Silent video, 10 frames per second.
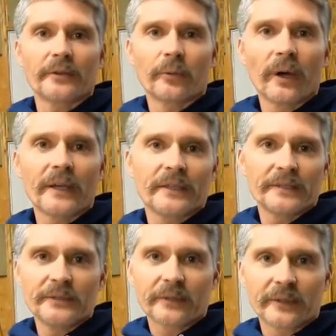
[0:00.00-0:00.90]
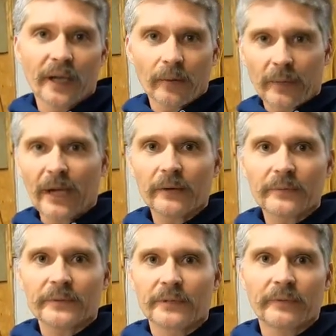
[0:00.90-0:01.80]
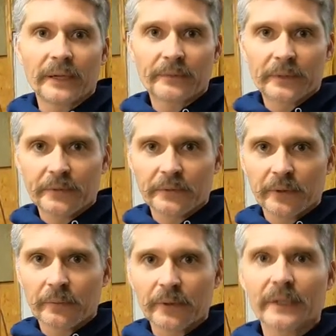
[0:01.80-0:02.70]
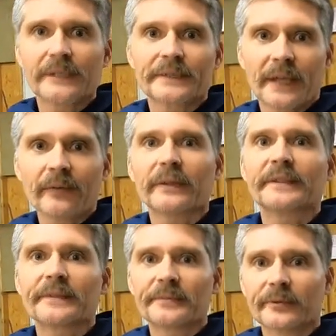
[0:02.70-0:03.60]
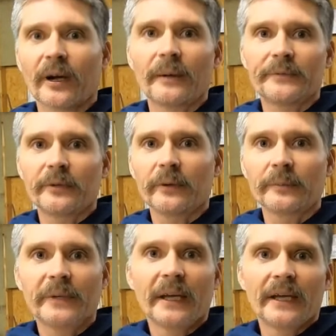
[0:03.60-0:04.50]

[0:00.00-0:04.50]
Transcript: the way that you can help out your favorite YouTuber is definitely subscribe to them.